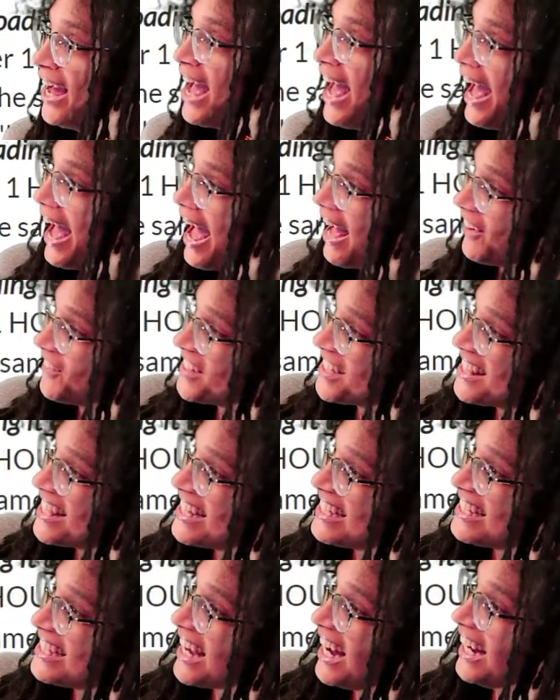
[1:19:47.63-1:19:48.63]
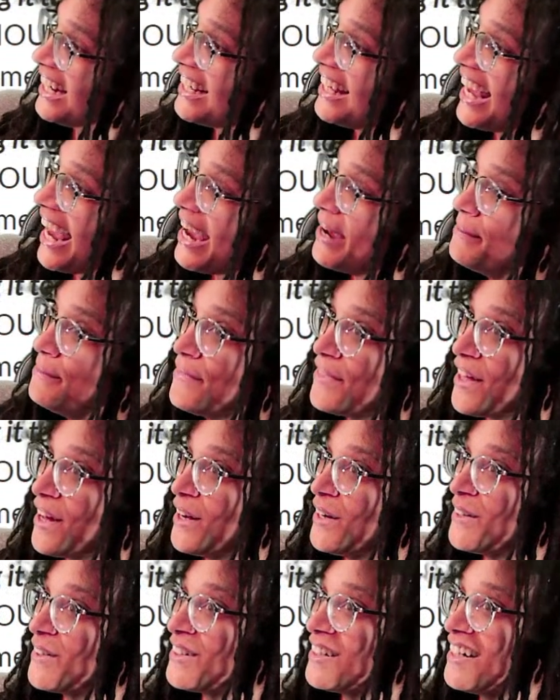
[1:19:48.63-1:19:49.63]
How is this a game
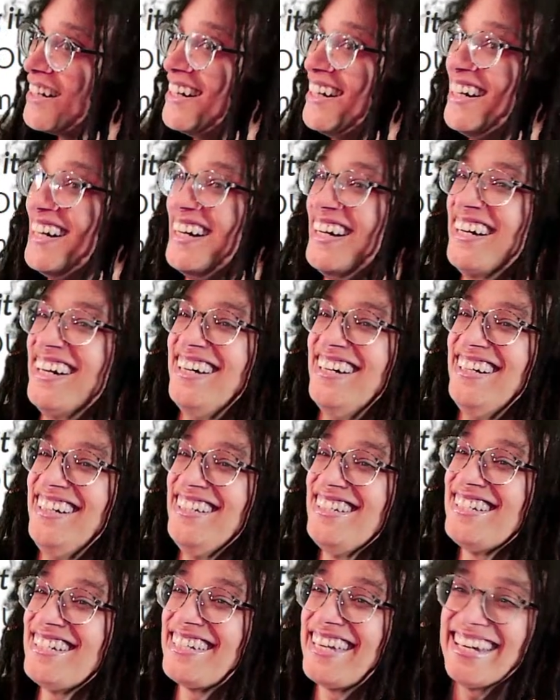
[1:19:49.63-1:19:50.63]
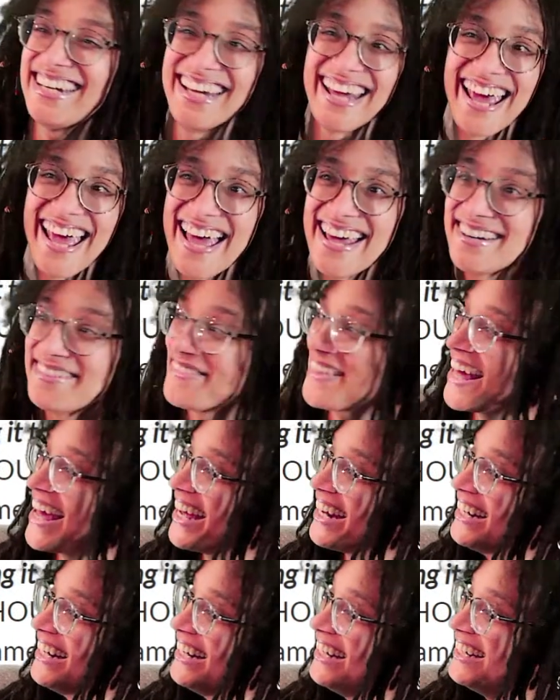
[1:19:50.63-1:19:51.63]
though? I'm just getting ahead of that.
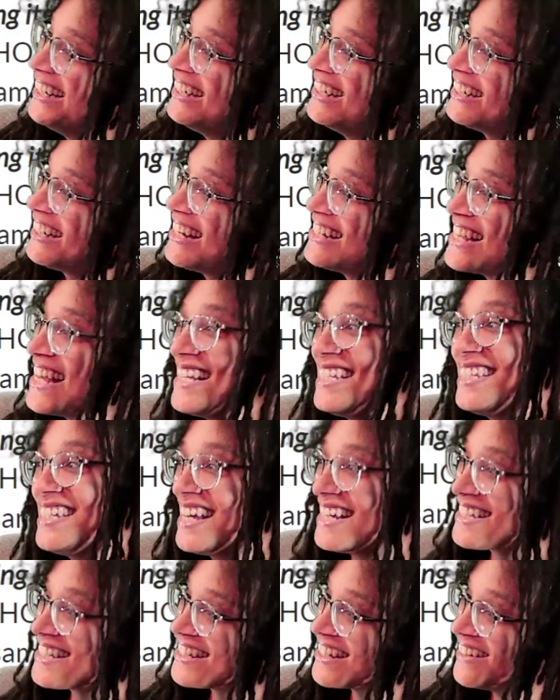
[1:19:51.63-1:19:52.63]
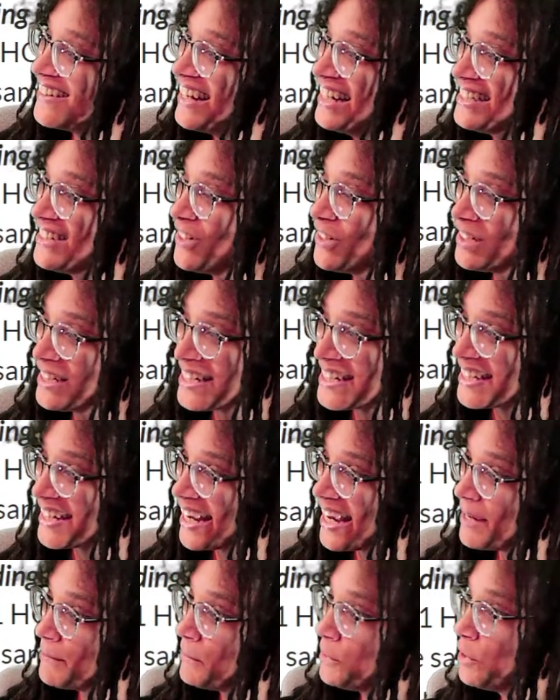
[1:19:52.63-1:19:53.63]
Because I said so. It totally is a
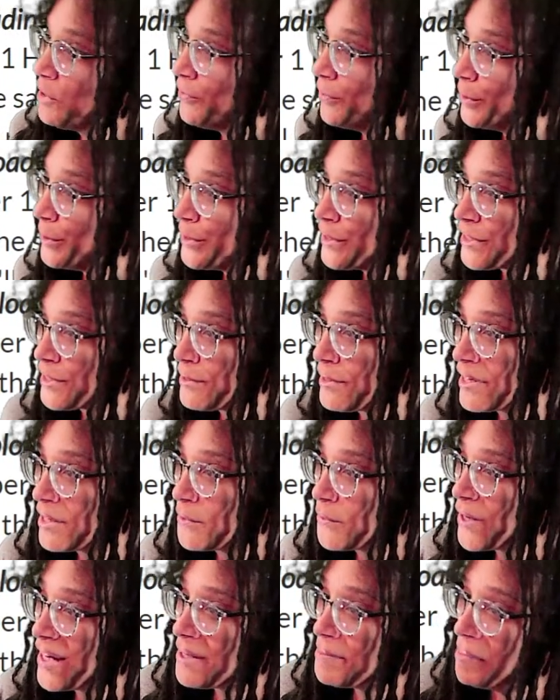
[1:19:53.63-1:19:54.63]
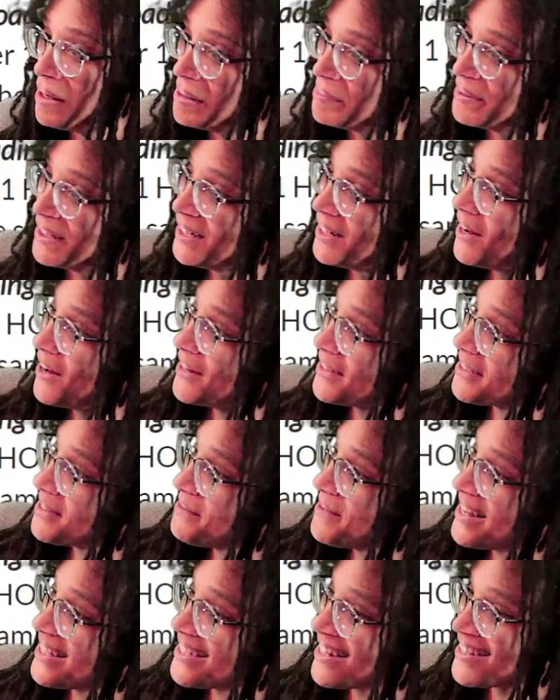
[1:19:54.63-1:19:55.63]
game. You have rules. You can win by being awesome.
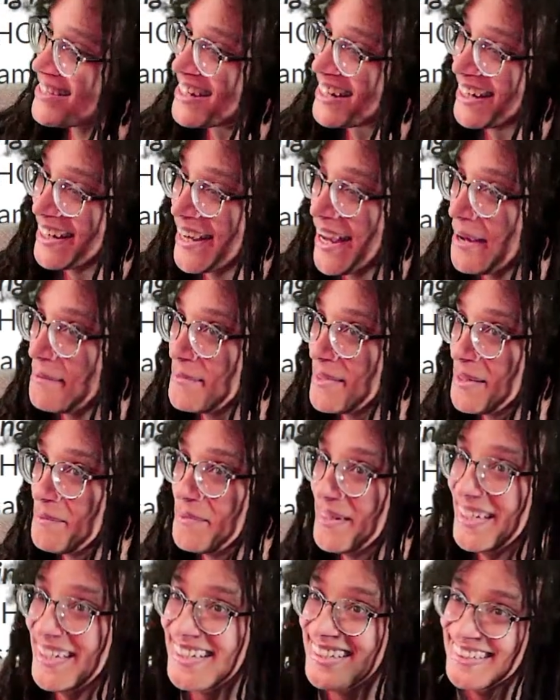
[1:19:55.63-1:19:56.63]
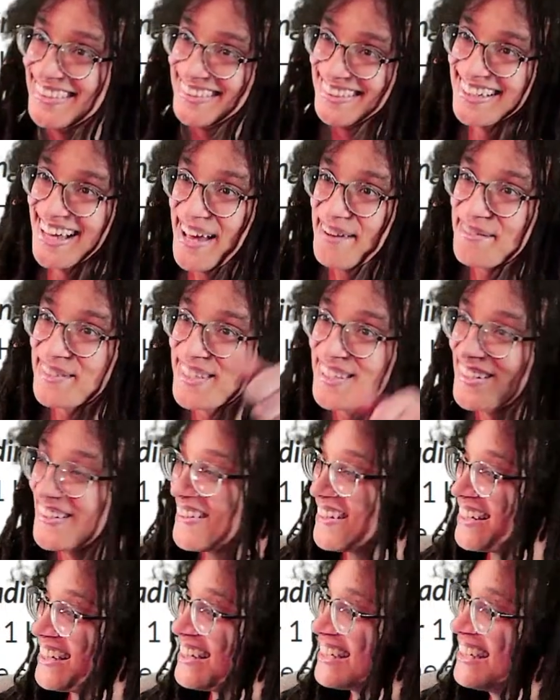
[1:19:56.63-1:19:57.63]
That sounds like a game to me.
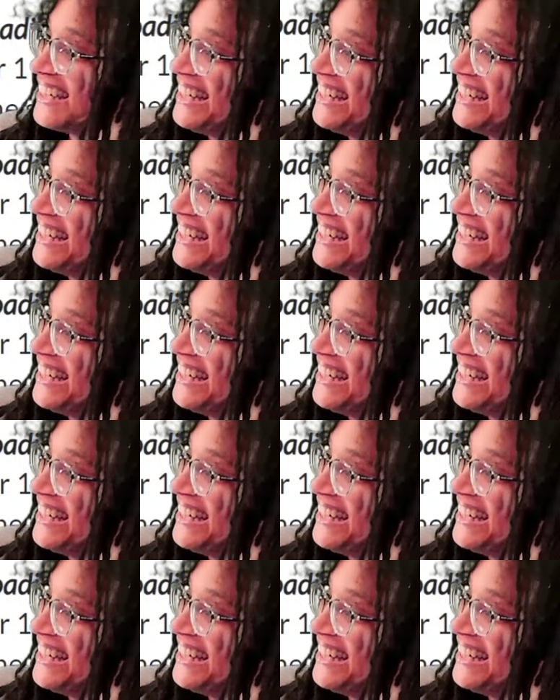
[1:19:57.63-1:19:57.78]
Absolutely.